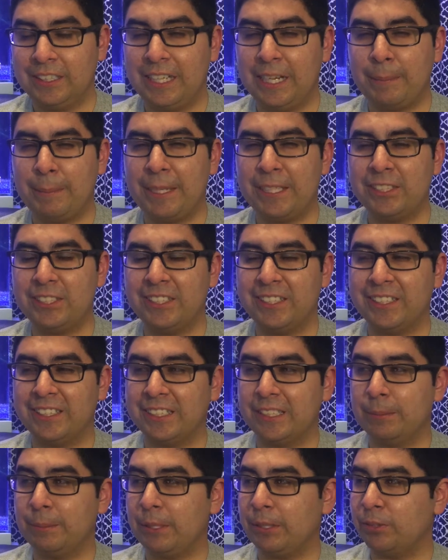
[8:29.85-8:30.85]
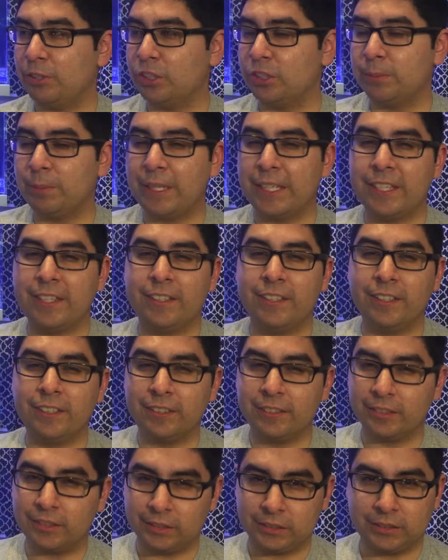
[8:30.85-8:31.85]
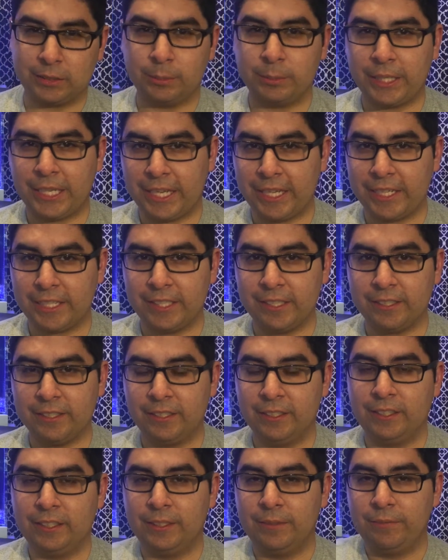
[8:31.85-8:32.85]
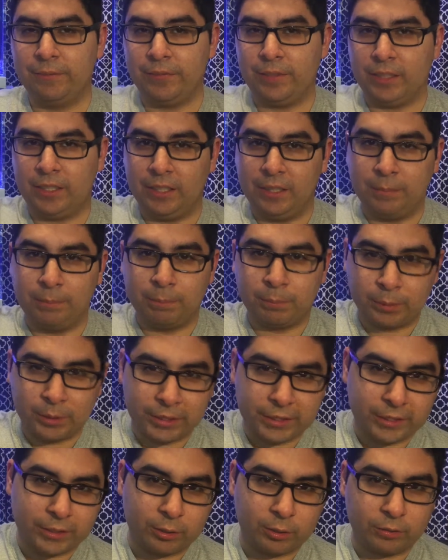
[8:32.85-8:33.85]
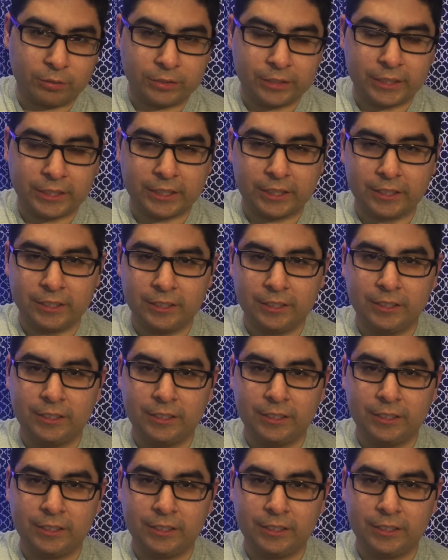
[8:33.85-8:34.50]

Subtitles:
I'm actually thinking about just buying another custom caddy and putting it over there